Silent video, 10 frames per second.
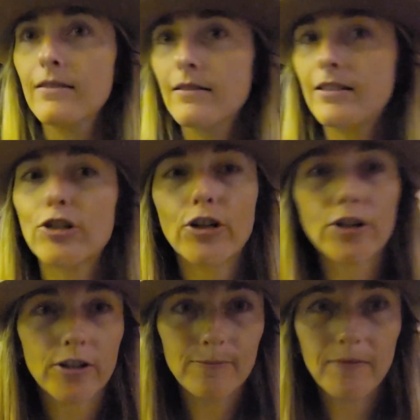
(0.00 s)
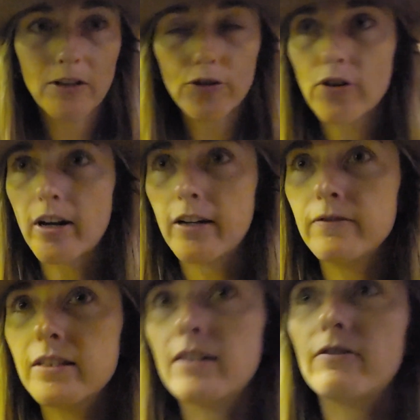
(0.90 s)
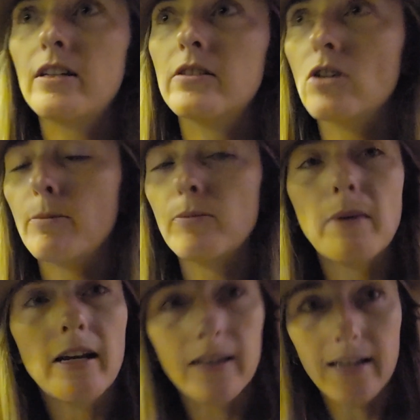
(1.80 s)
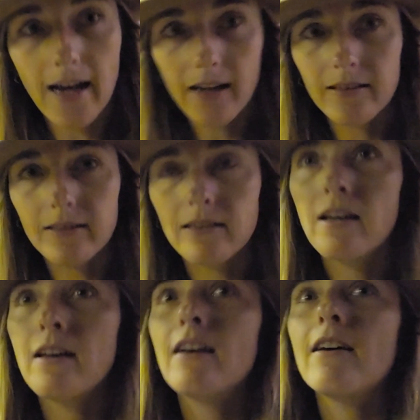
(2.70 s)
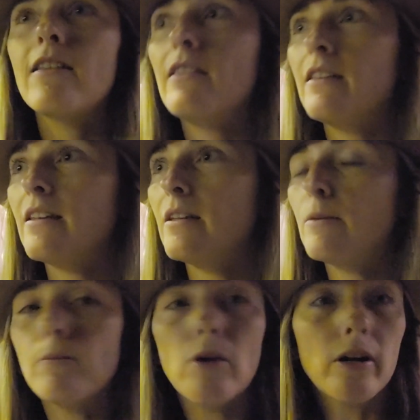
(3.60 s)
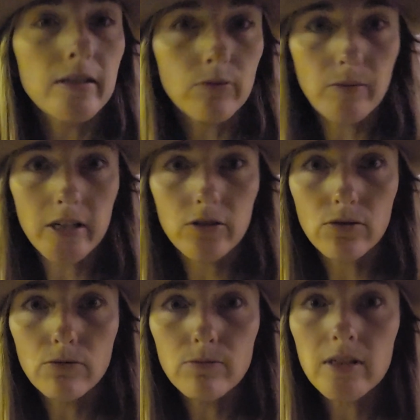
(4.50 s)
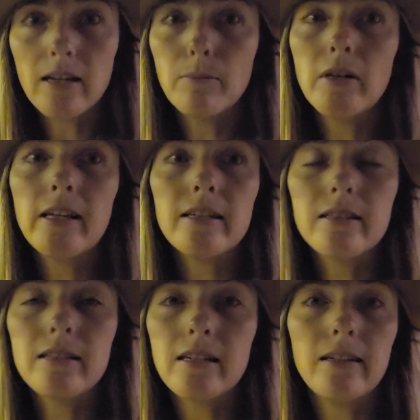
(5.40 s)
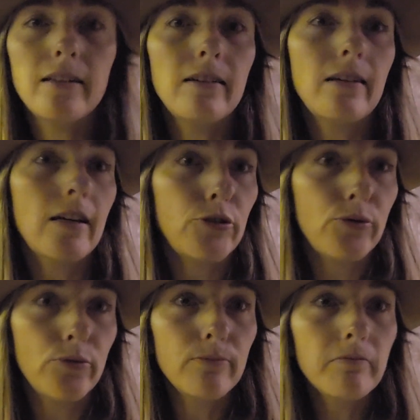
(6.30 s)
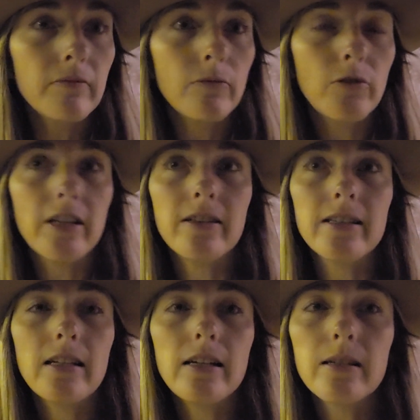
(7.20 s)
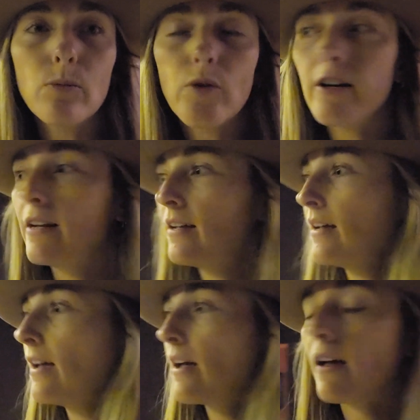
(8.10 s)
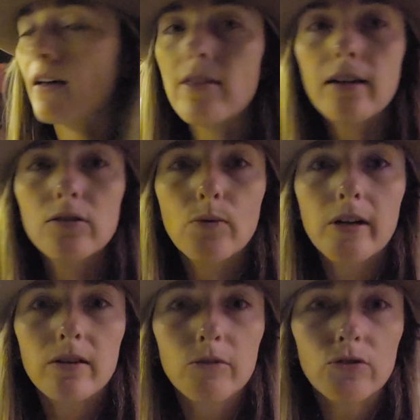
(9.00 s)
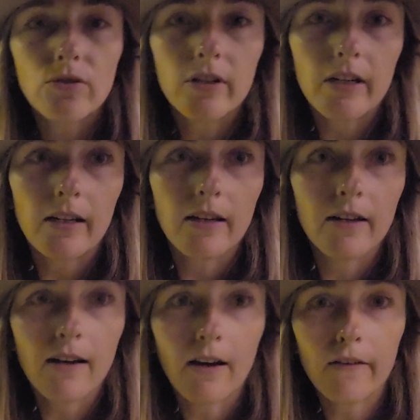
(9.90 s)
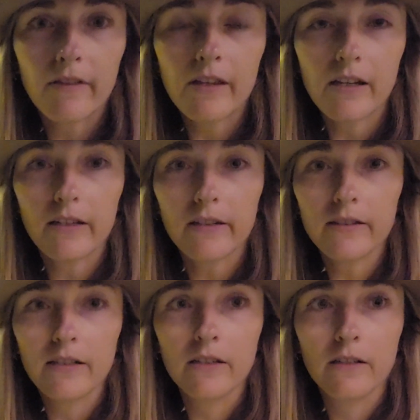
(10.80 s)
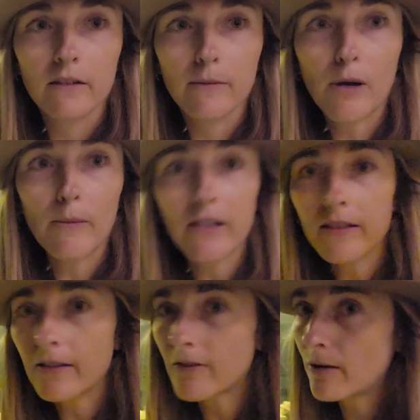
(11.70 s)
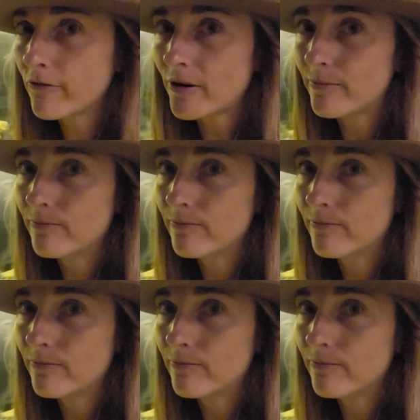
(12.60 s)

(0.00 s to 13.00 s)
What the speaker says: deterred in their graves, and if they stopped paying the tax, the bodies would be exhumed and placed in a tomb within the city somewhere, and that's where the majority of these mummies have come from.